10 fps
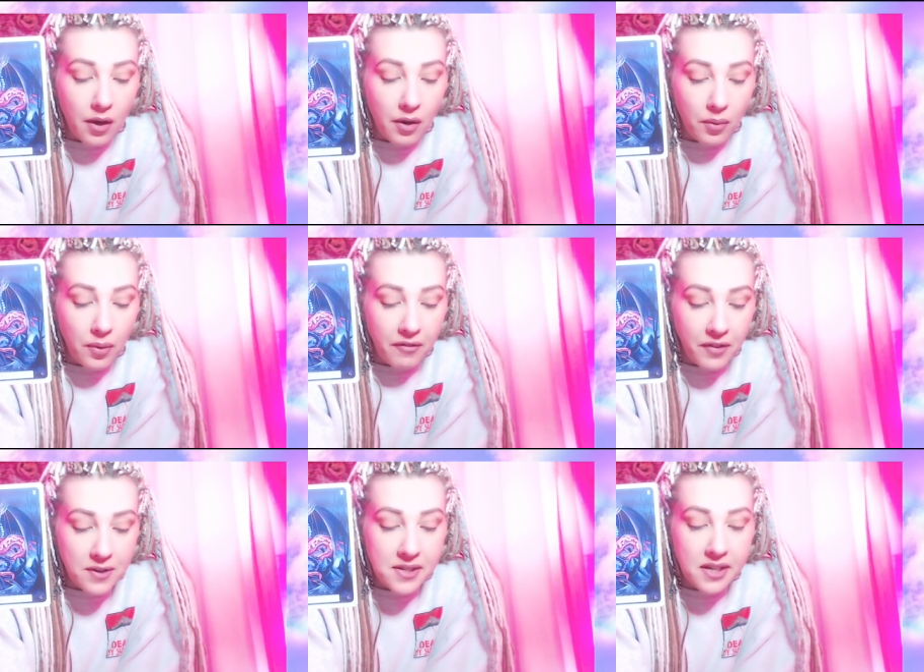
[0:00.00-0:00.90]

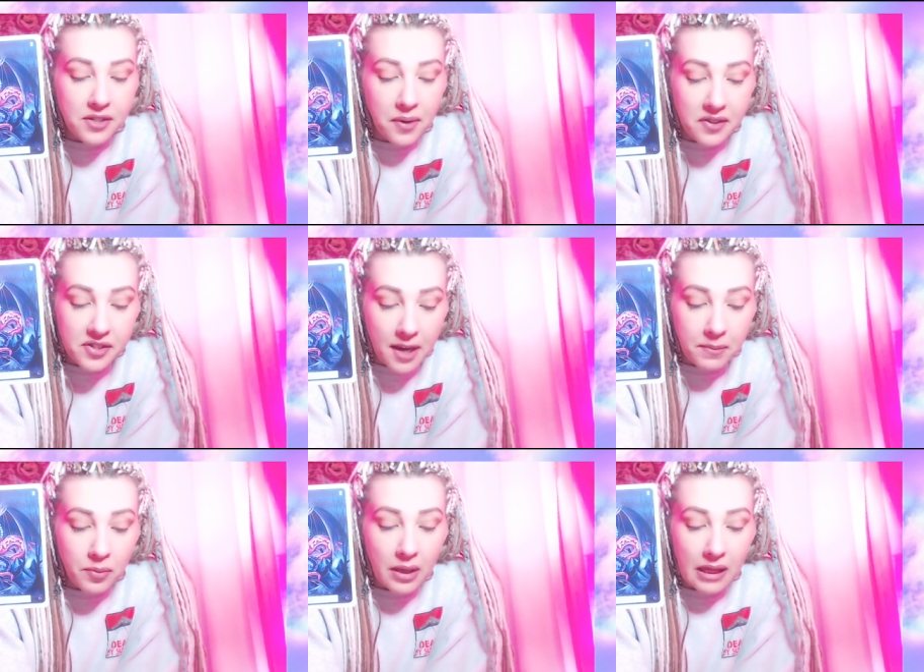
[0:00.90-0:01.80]
Refusing to accept
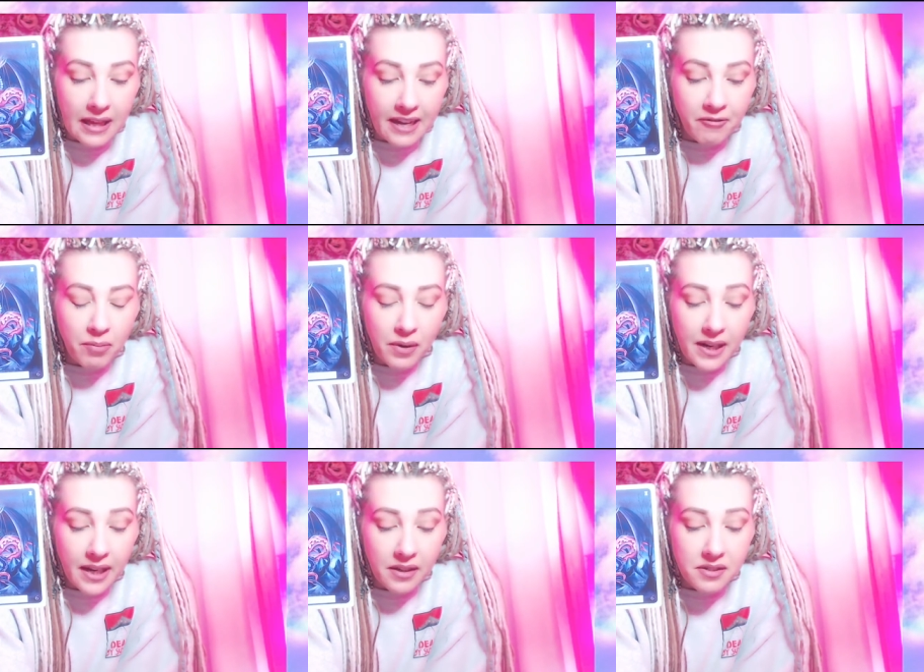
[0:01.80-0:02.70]
what life
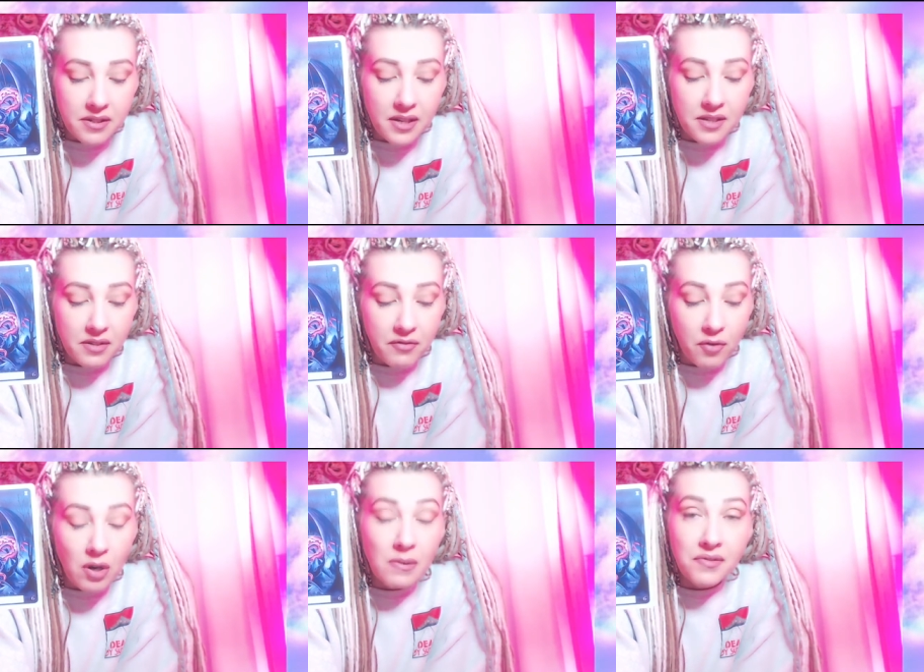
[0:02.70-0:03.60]
brings is a
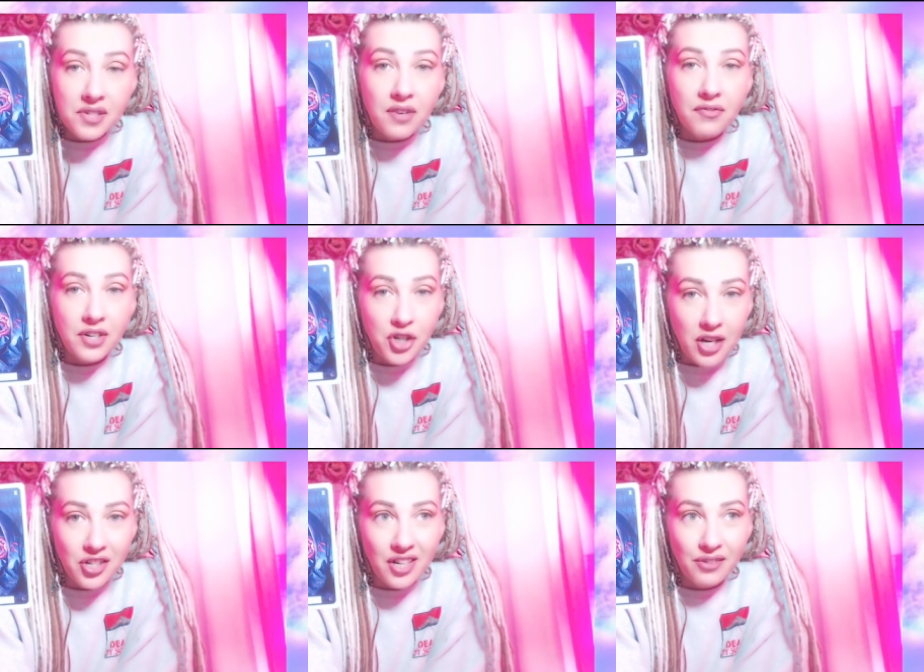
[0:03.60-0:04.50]
form of self
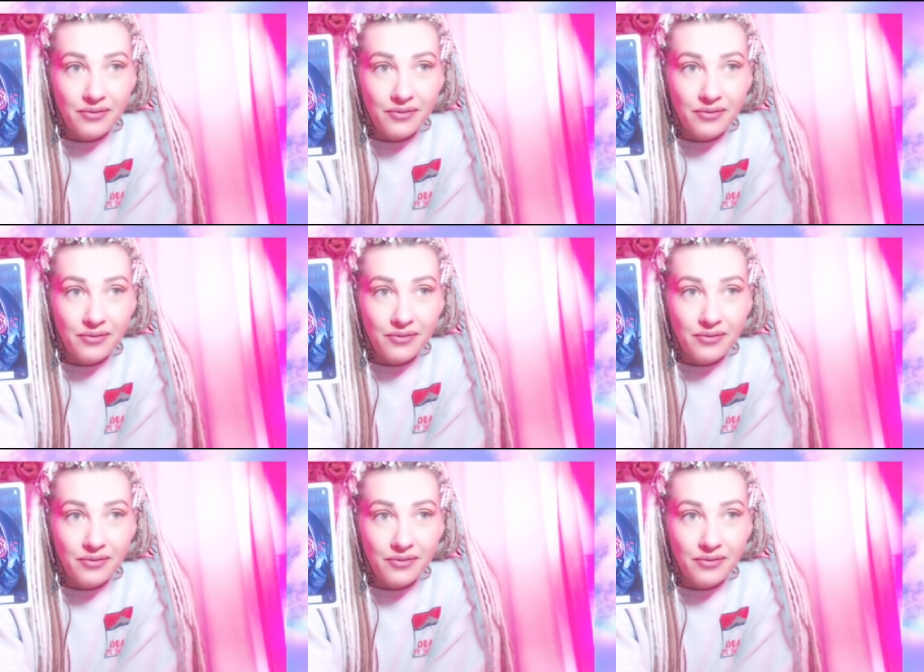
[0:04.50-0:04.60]
rejection.